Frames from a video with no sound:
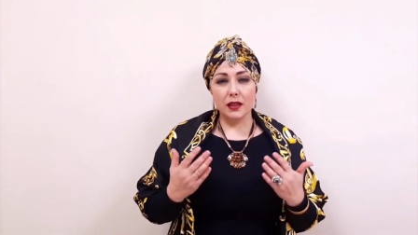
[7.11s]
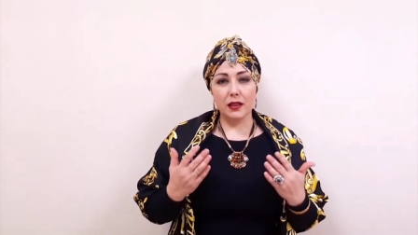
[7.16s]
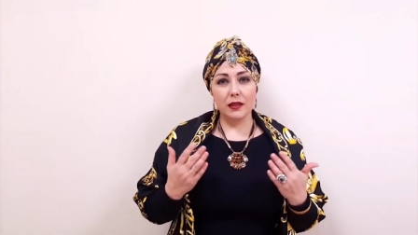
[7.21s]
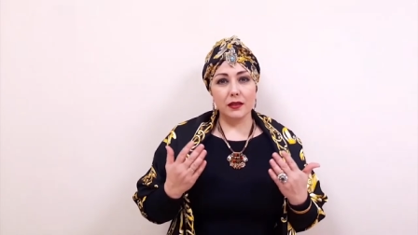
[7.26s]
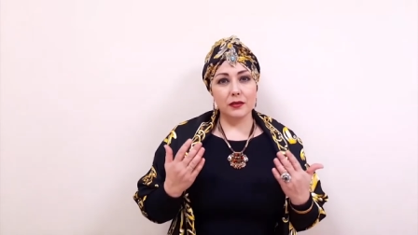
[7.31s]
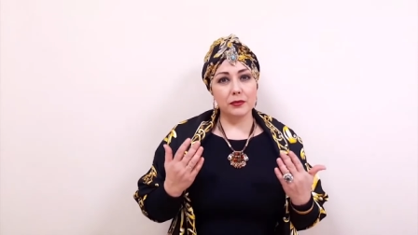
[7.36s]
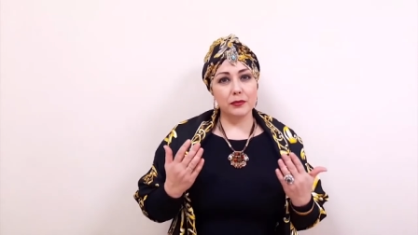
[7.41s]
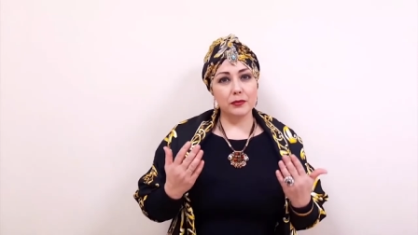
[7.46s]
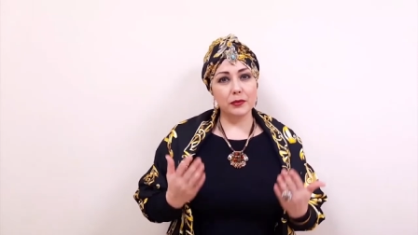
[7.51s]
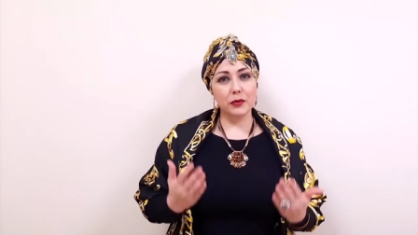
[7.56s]

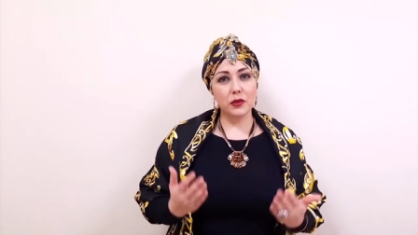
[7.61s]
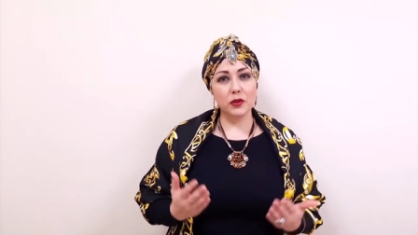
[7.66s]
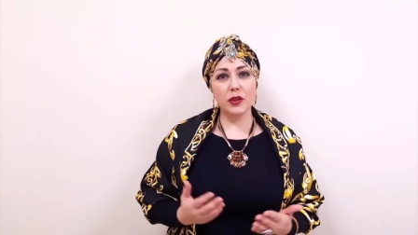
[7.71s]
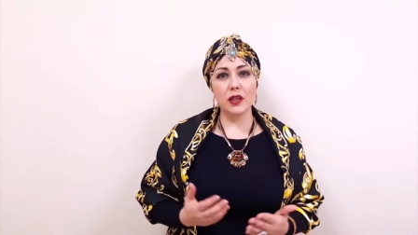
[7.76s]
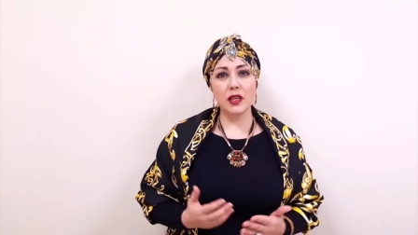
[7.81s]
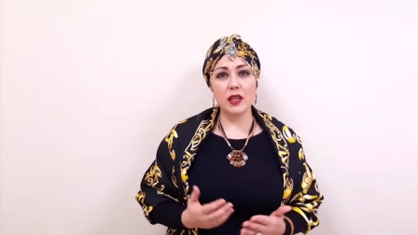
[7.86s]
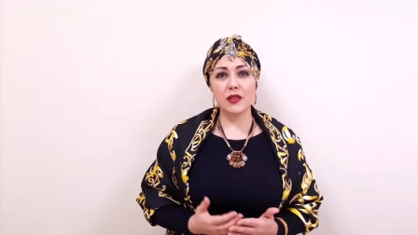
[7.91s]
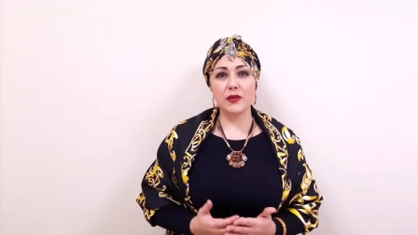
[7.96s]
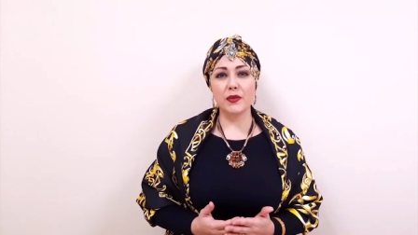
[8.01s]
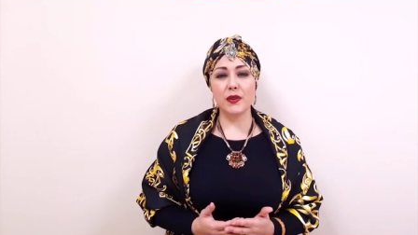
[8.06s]
Many of
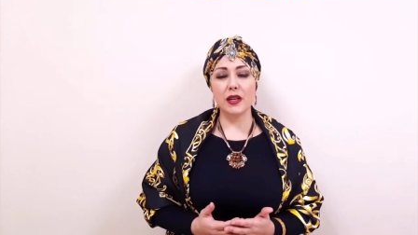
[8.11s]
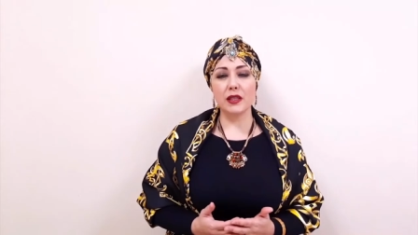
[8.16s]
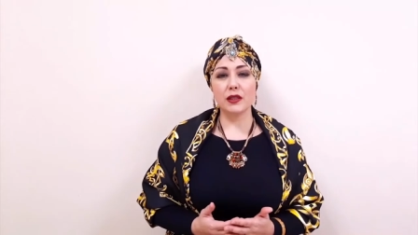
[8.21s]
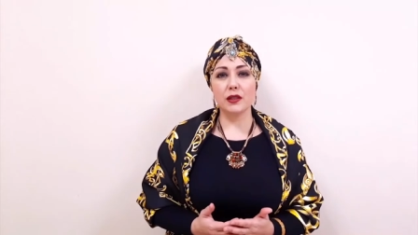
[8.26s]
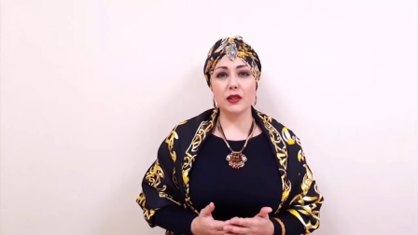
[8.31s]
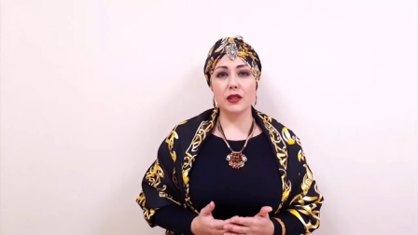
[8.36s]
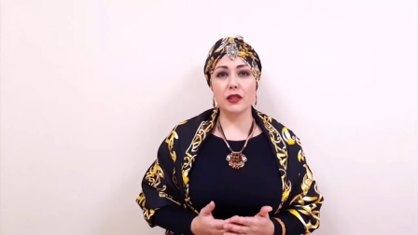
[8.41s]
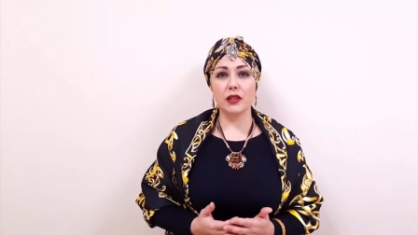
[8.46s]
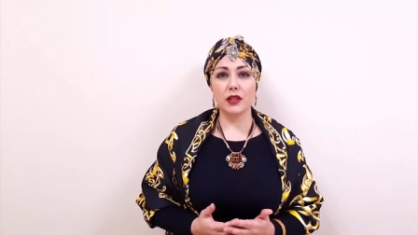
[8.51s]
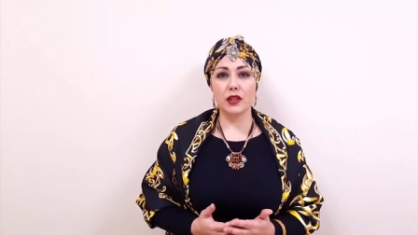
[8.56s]
you have
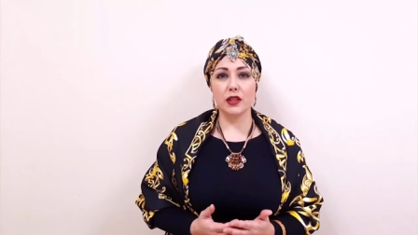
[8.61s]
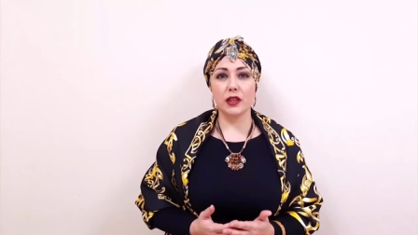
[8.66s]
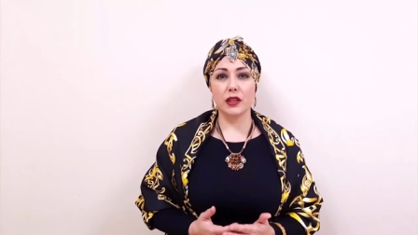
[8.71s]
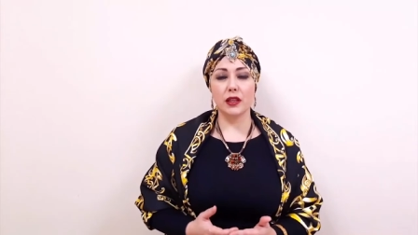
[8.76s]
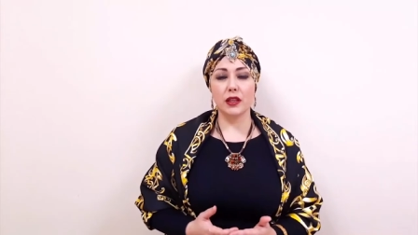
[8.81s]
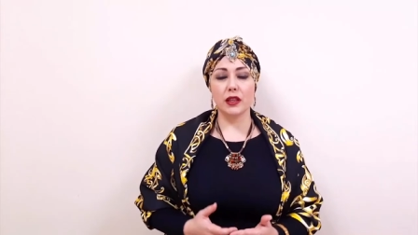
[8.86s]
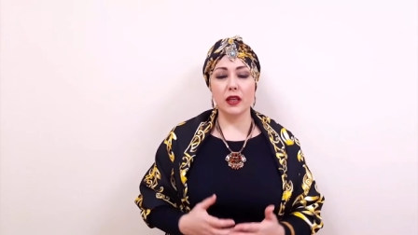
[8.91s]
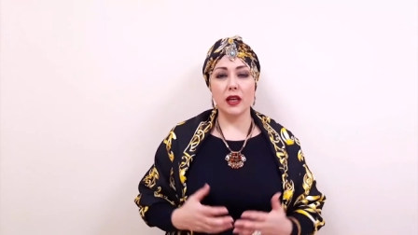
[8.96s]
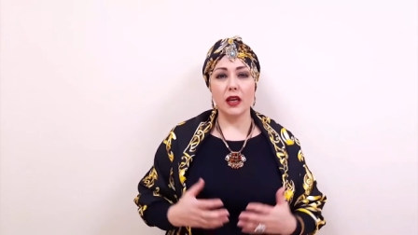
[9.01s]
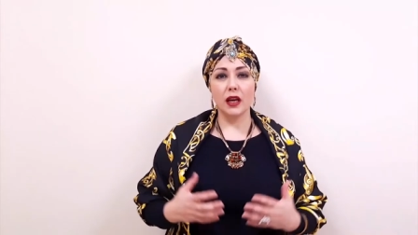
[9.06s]
heard
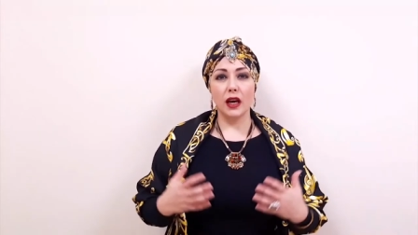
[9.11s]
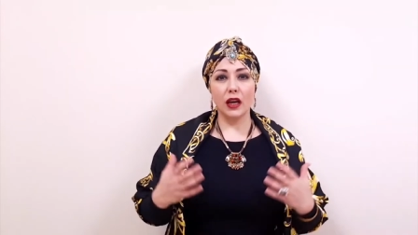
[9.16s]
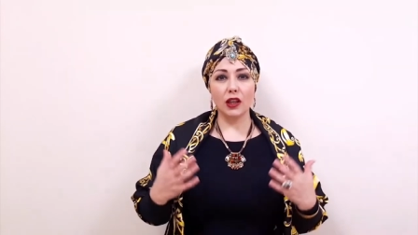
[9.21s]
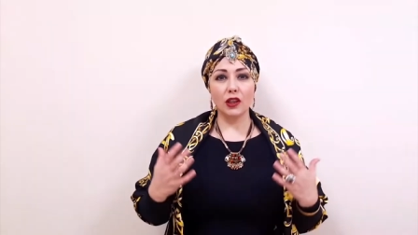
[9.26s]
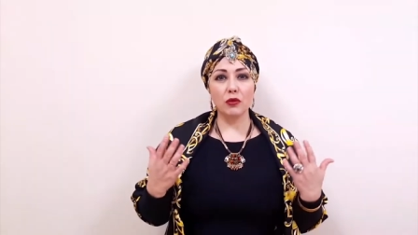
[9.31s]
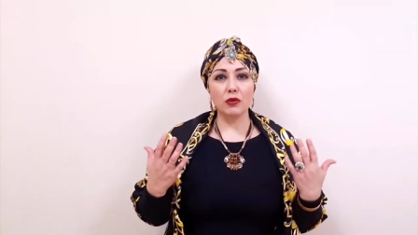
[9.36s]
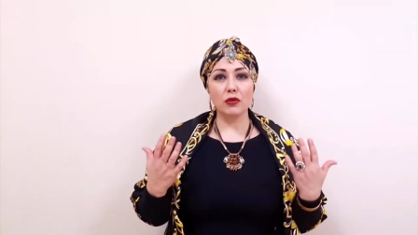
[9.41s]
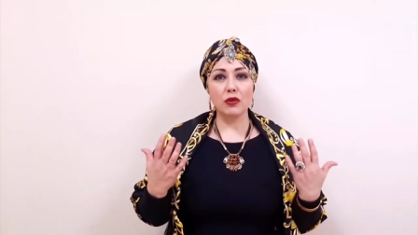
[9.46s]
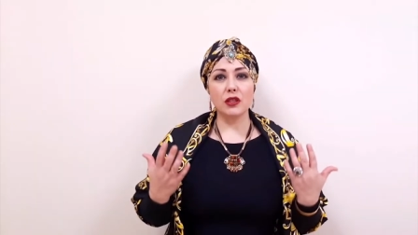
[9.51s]
that